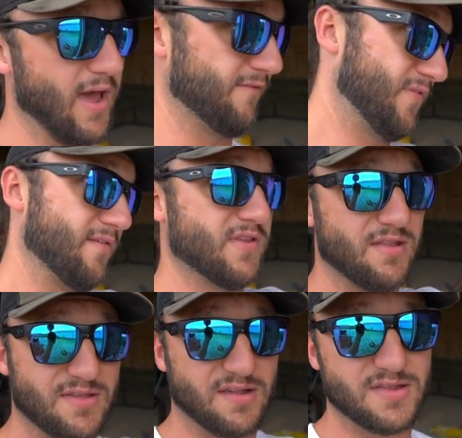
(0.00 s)
at 50,
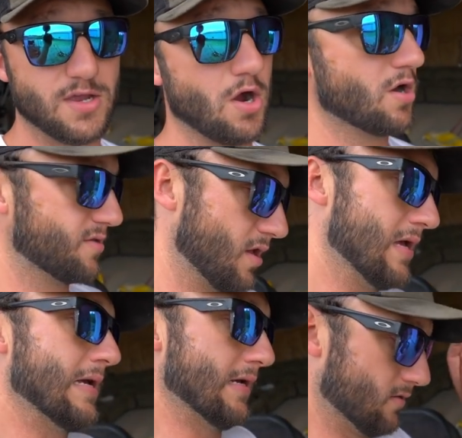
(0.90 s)
60 yards,
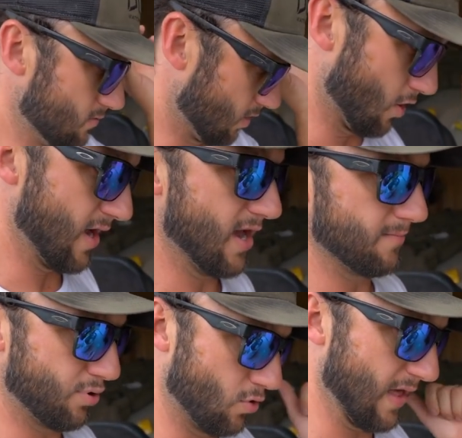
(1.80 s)
go ahead
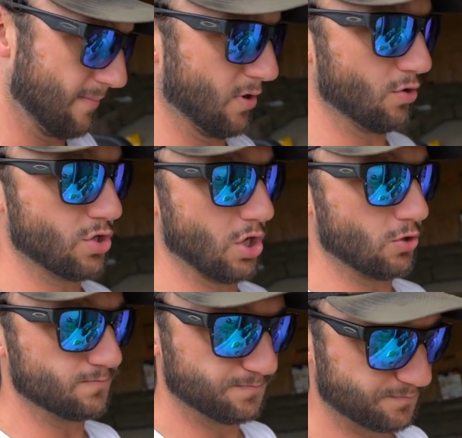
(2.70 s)
and pull that Mojo.